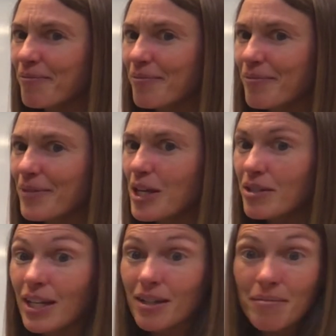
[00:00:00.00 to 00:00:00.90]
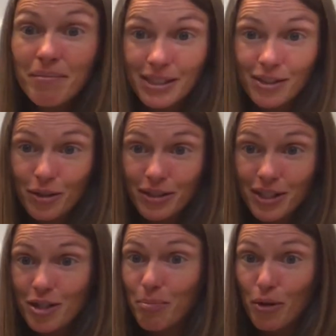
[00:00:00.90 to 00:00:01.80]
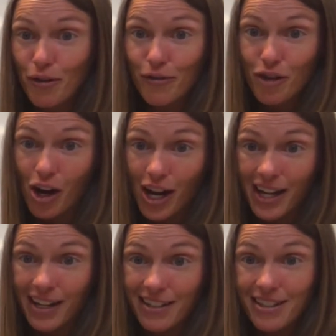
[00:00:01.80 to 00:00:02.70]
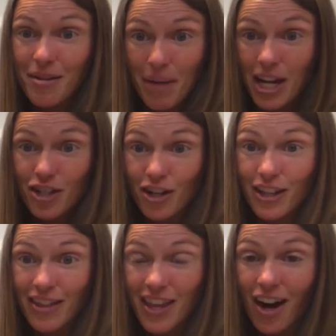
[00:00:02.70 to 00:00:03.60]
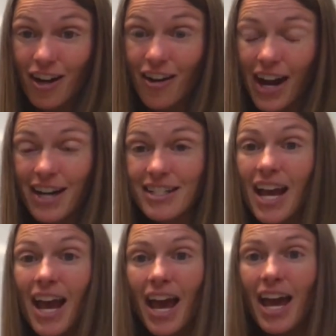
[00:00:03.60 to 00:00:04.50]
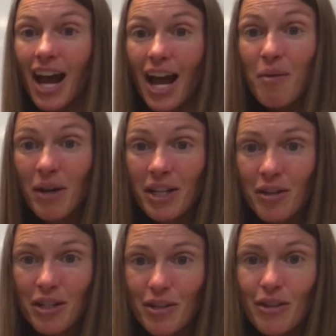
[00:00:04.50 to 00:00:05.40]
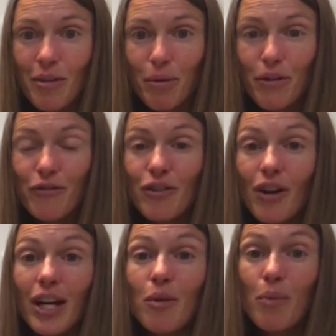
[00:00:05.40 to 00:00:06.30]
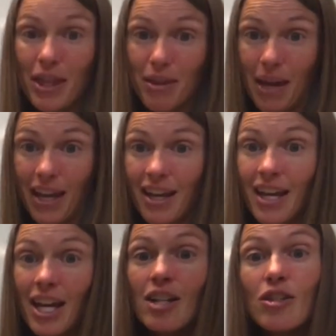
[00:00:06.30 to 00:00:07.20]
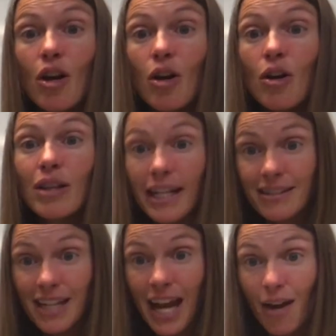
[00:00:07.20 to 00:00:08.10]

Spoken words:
using Mrs. Olson's proof drawing, to make sure that they are correct, and I want you to do the proof drawing with me. So let's count